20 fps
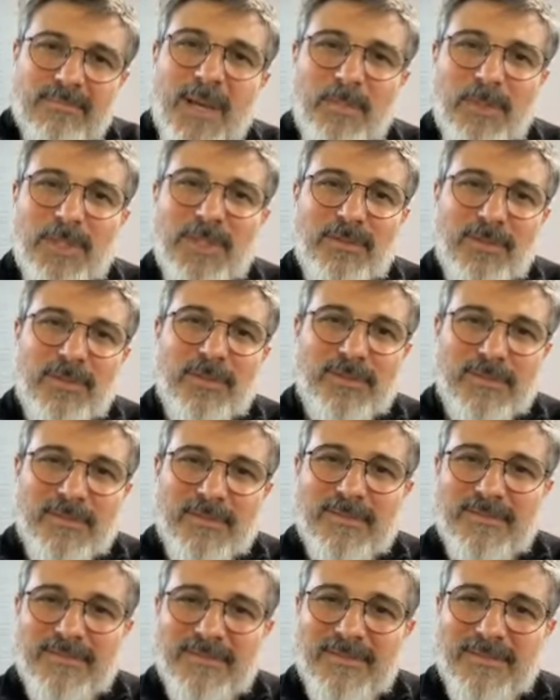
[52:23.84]
I believe you.
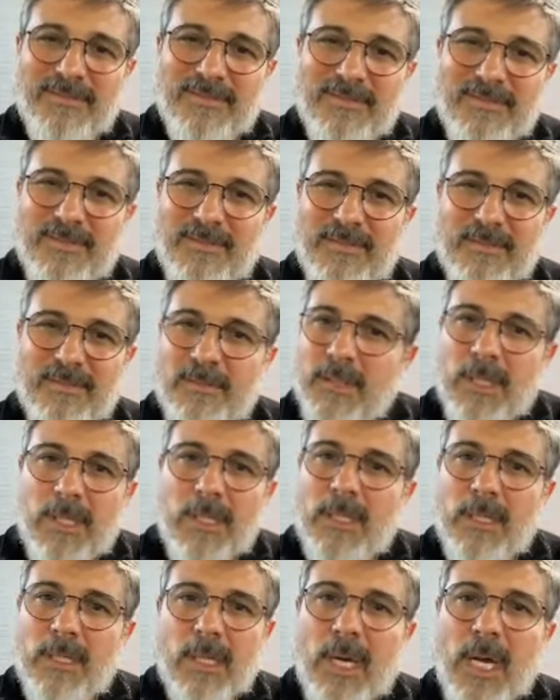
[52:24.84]
They
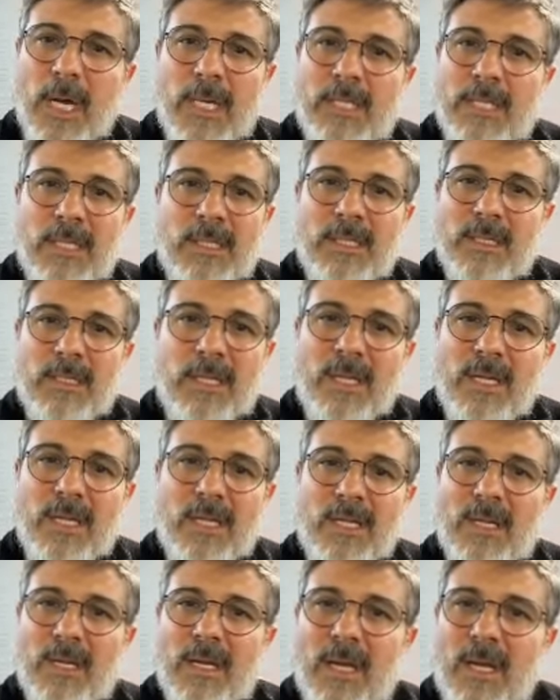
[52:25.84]

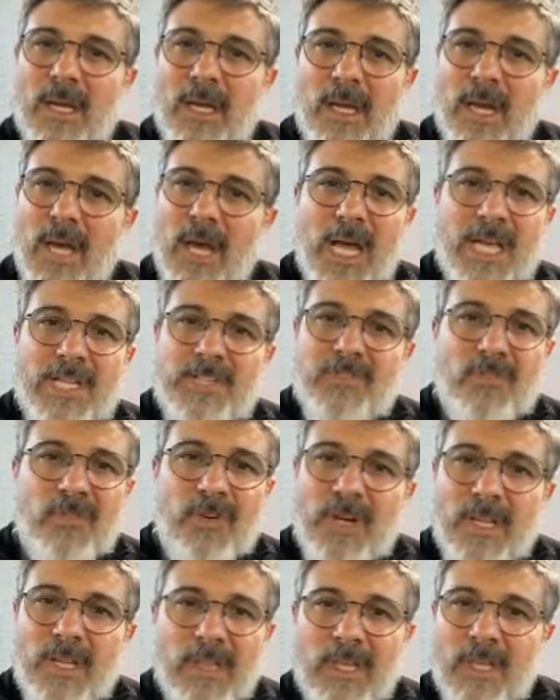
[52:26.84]
didn't ask
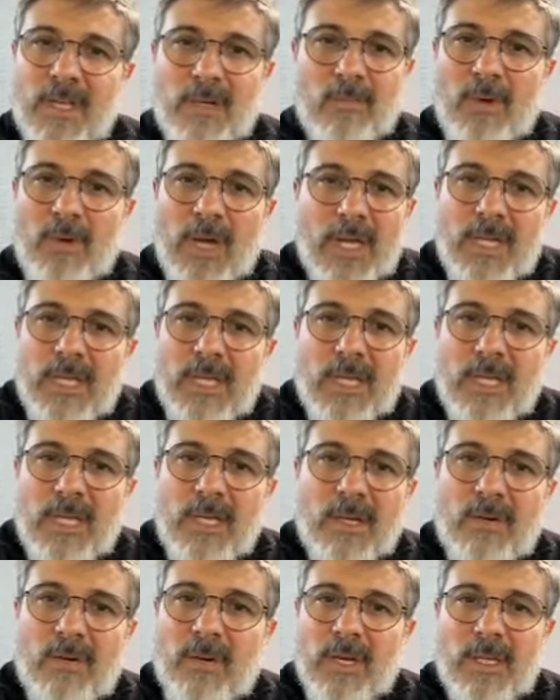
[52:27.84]
for anything in
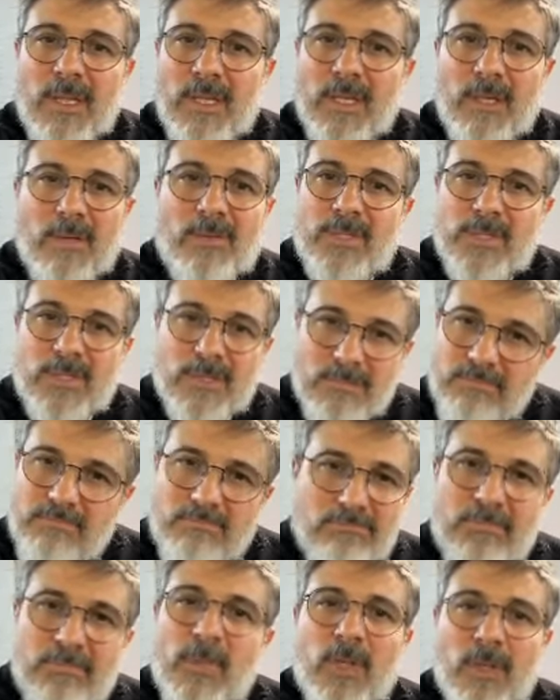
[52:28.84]
writing or anything.
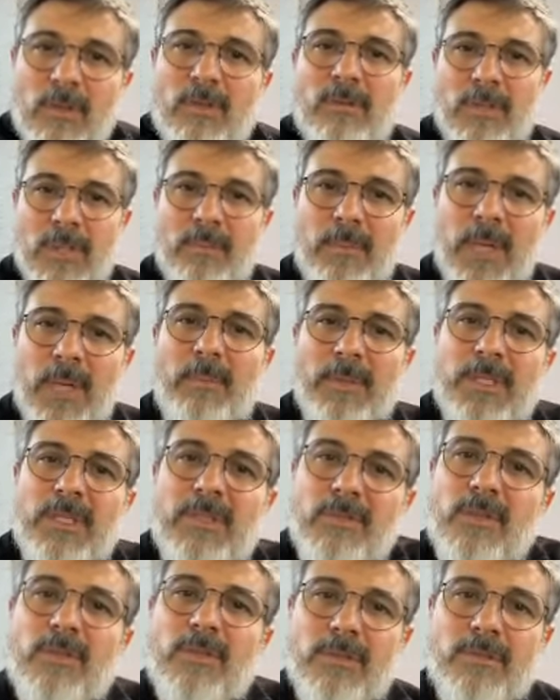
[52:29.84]
No, I
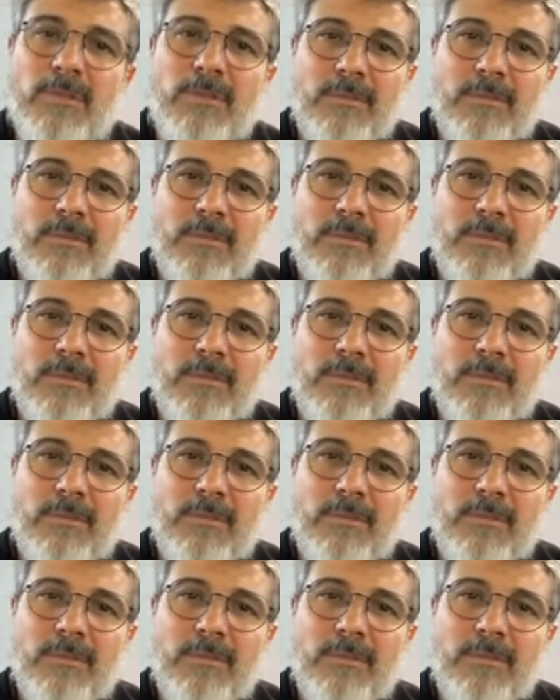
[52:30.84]
believe you.